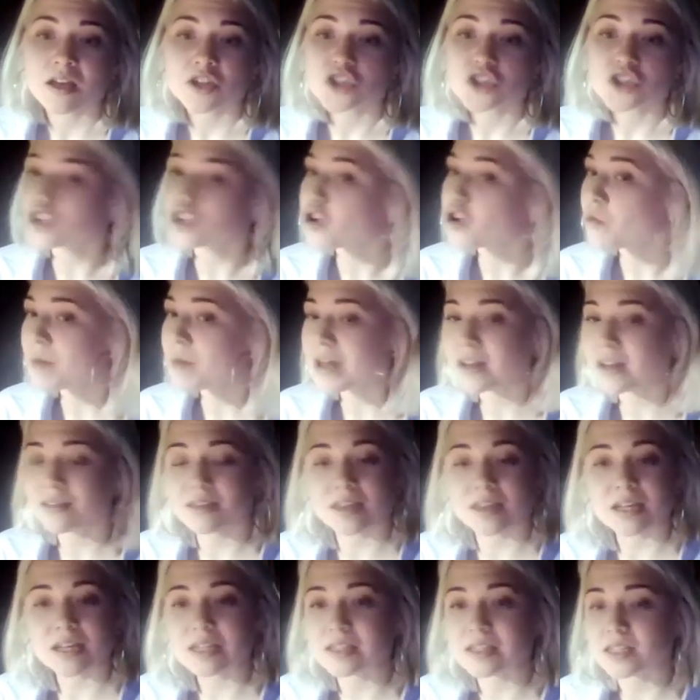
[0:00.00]
so many
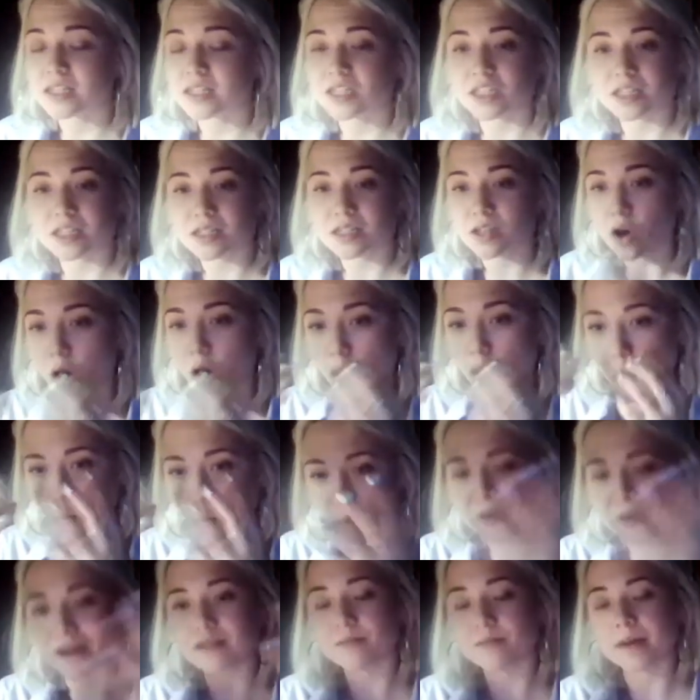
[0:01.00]
things that just
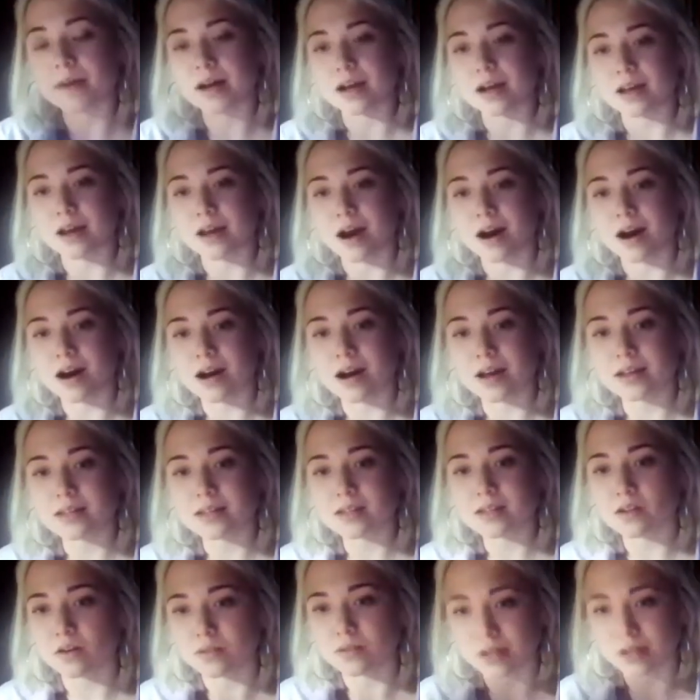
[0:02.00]
opened my
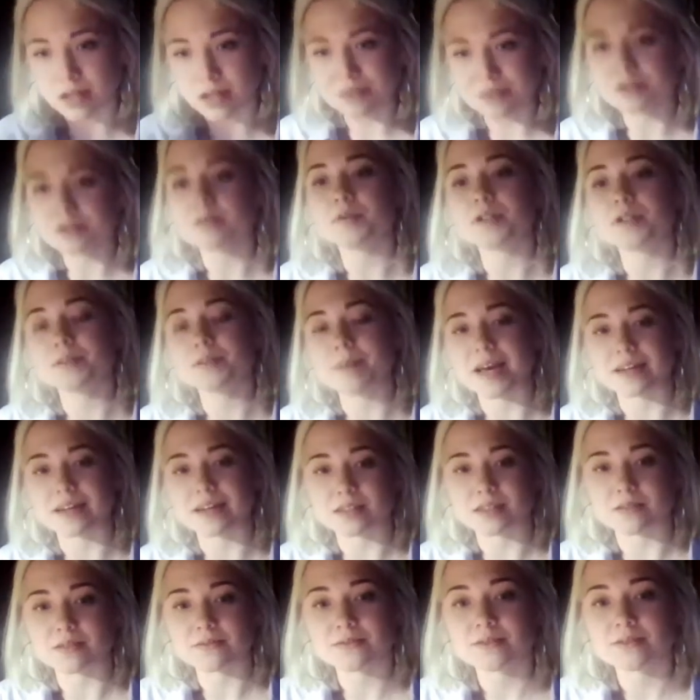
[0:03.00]
eyes on another
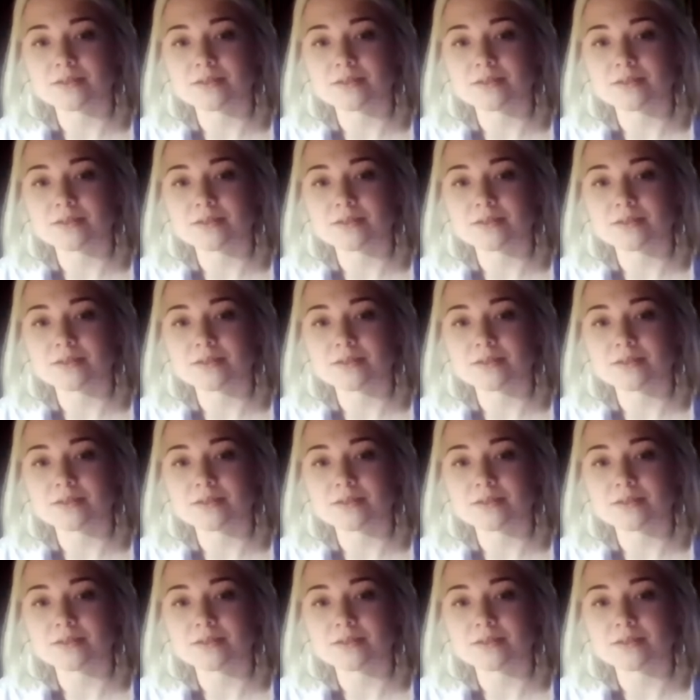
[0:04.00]
perspective.